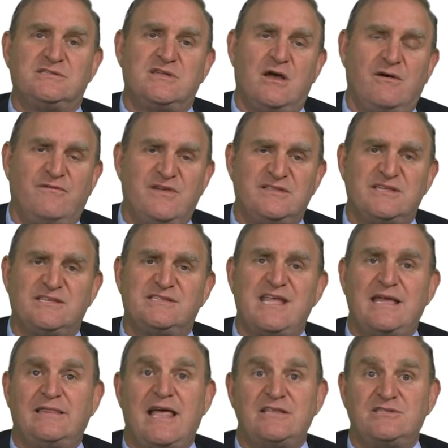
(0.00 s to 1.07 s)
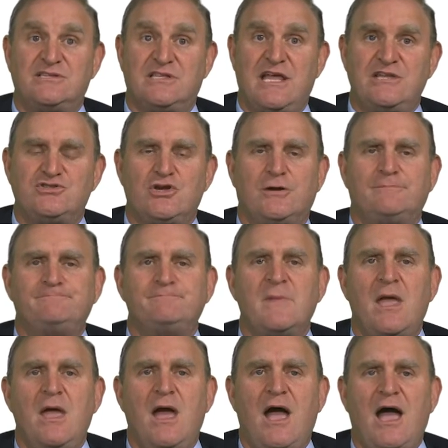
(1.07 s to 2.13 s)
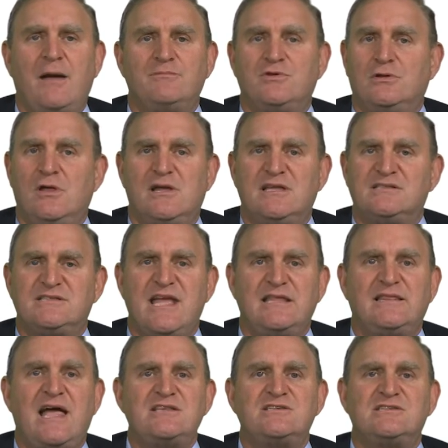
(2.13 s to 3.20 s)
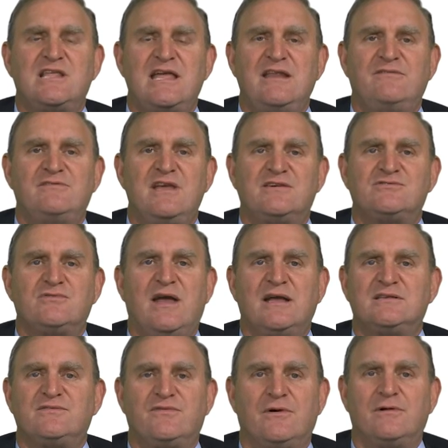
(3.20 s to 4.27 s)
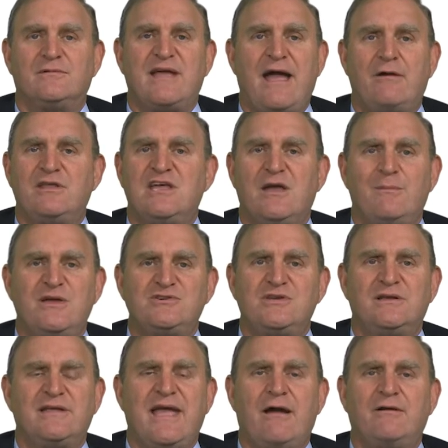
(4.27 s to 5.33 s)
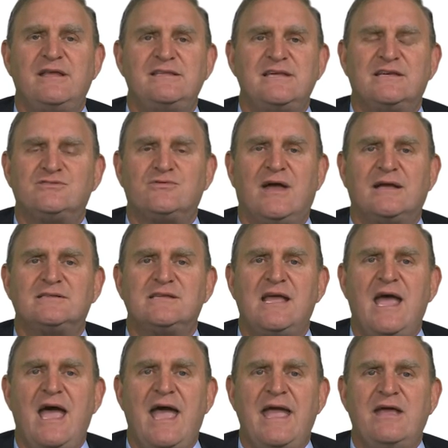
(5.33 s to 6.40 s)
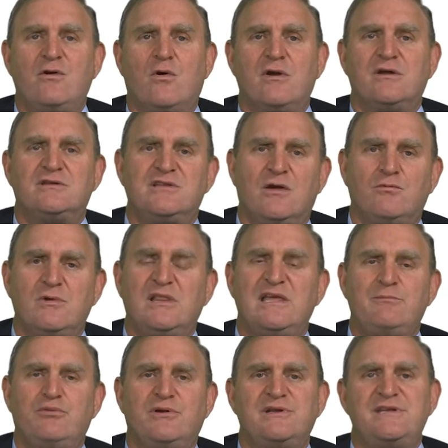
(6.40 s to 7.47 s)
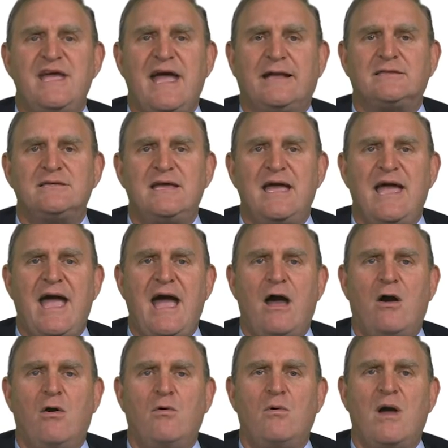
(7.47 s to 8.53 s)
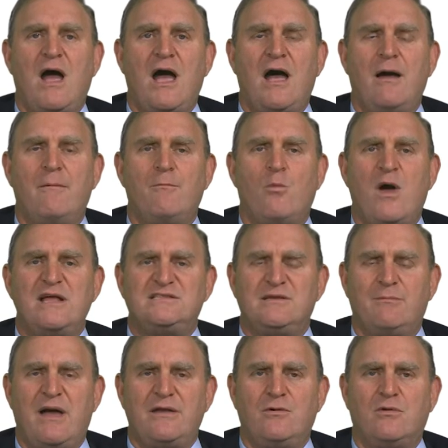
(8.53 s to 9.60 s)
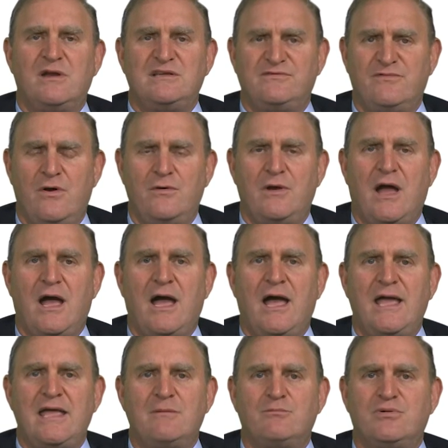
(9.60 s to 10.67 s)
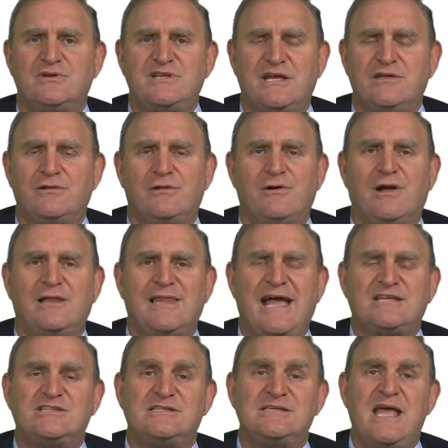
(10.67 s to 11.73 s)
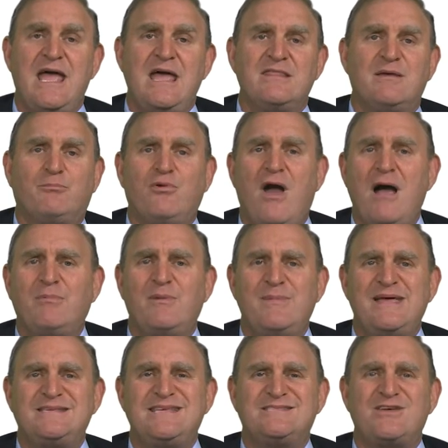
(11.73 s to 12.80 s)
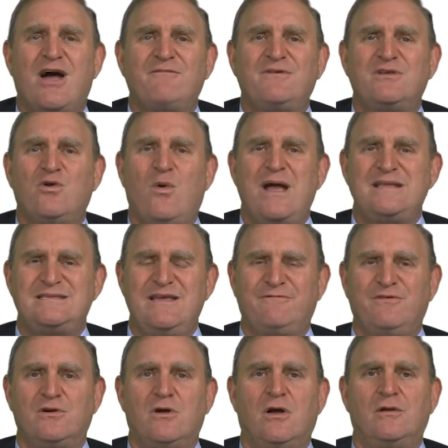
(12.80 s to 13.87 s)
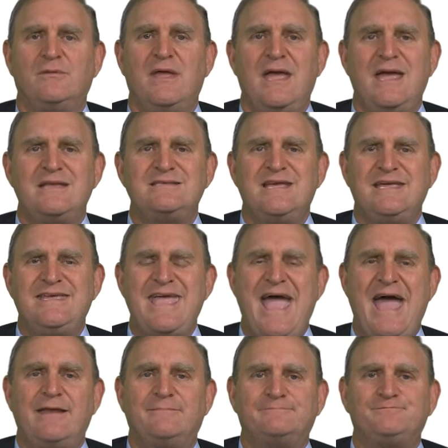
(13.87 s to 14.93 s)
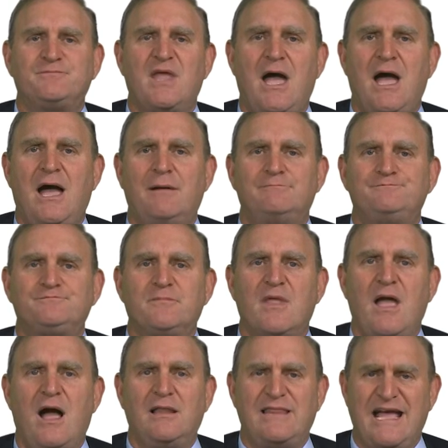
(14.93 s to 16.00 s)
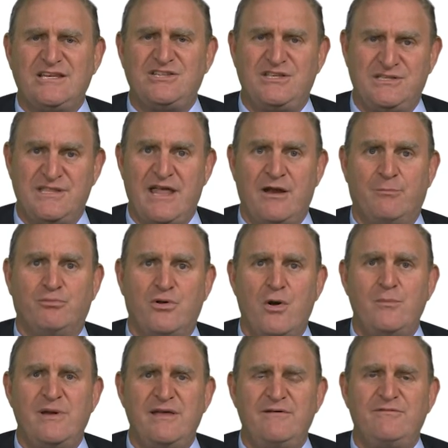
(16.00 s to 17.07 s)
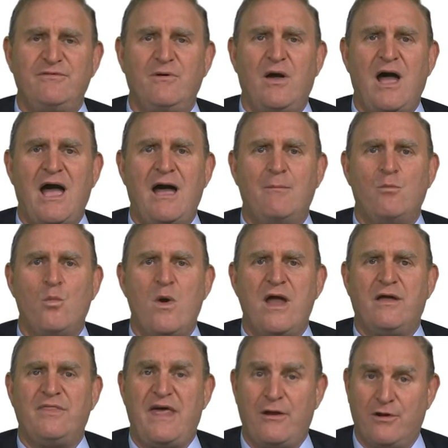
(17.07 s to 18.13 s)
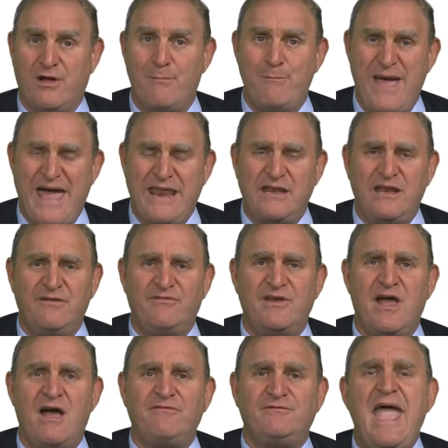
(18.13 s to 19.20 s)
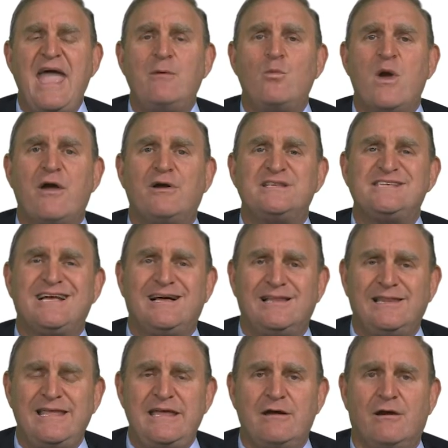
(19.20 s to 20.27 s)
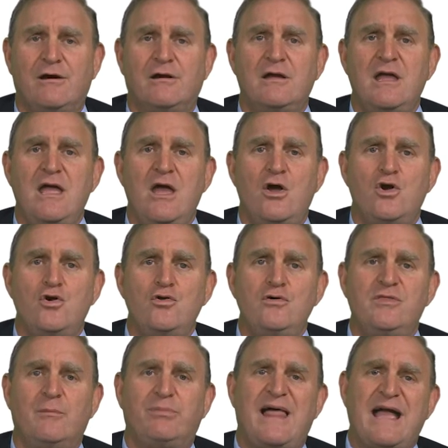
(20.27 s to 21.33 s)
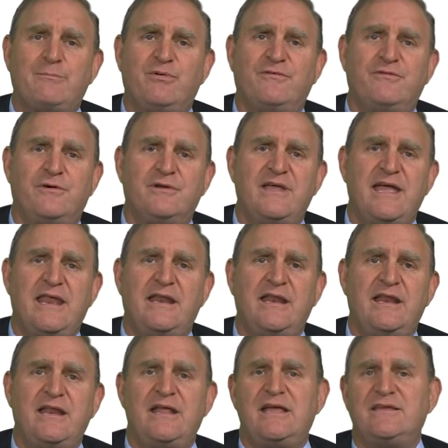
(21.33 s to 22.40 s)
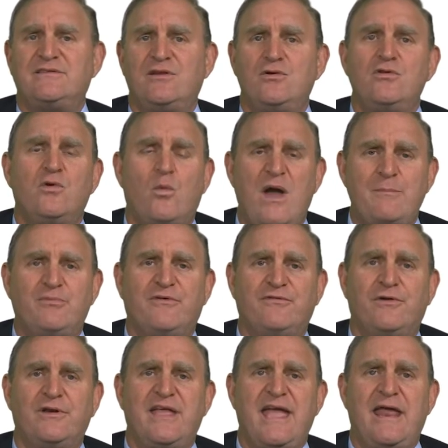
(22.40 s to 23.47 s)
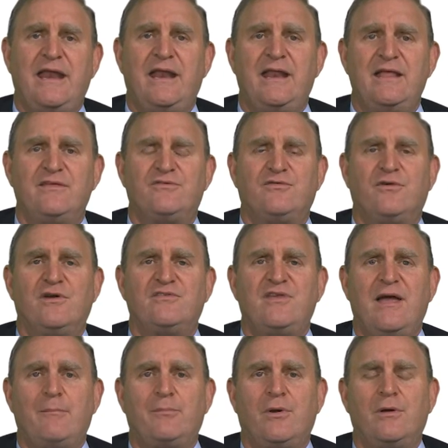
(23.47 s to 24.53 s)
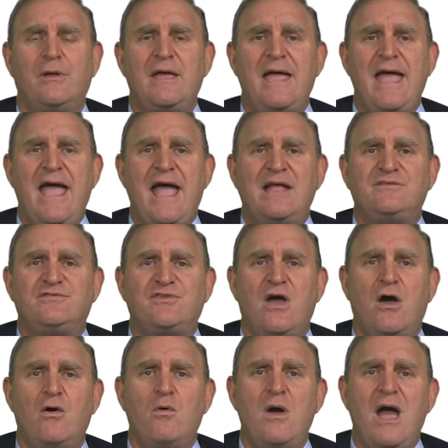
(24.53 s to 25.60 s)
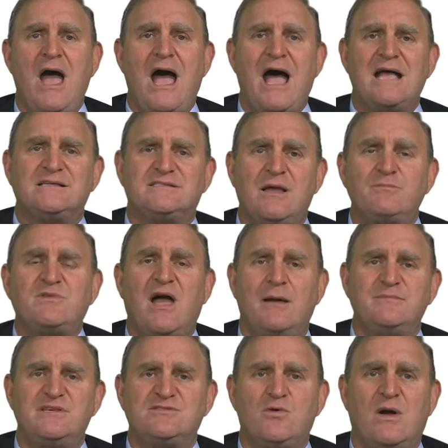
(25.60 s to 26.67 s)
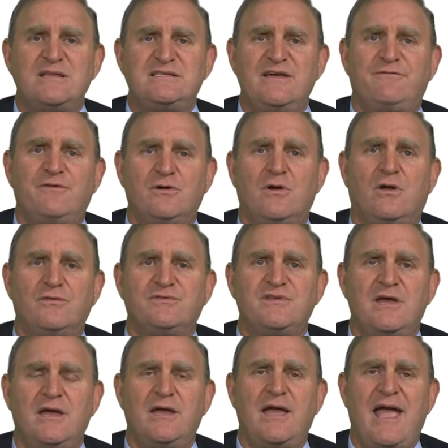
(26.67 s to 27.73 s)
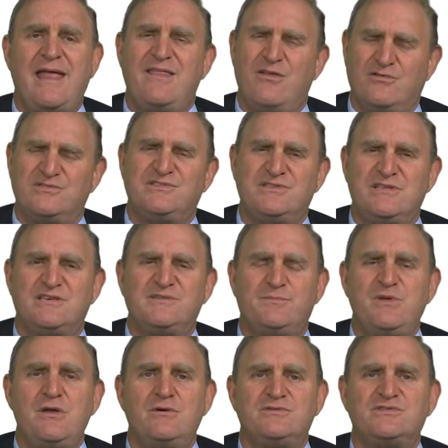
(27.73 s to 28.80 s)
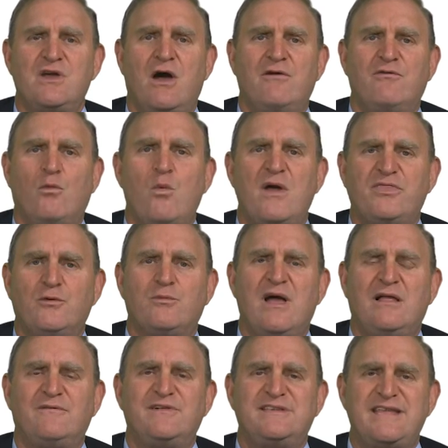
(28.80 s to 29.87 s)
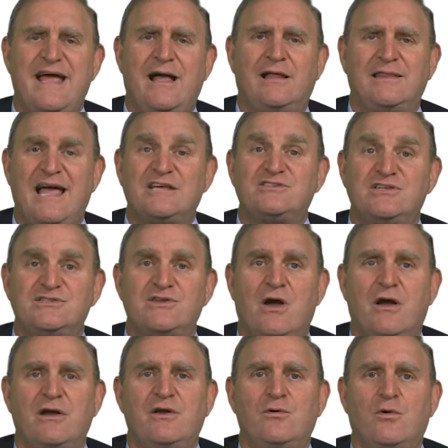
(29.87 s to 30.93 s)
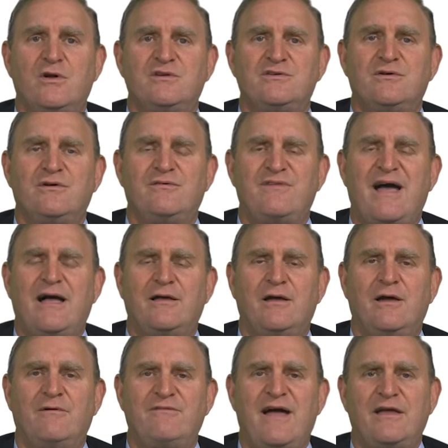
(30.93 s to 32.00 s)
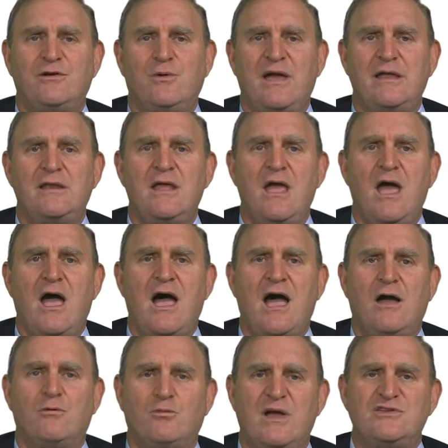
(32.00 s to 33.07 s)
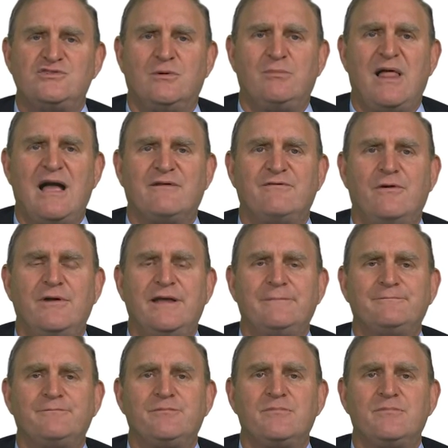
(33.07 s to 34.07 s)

So if it's a state legislature, um, to look at state legislative districts for county commission, county districts, in order to really predict how uh, whites and minorities vote uh, in particular elections. The problem is it's often quite difficult to get um, elections that are probative, um, where that are competitive enough, and where it's clear who the black preferred candidate is and who the white preferred candidate is, for example. And so uh, sometimes it's quite difficult to, and there's disputes over what the relevant de- elections are in order to eval- evaluate uh, racial bloc voting.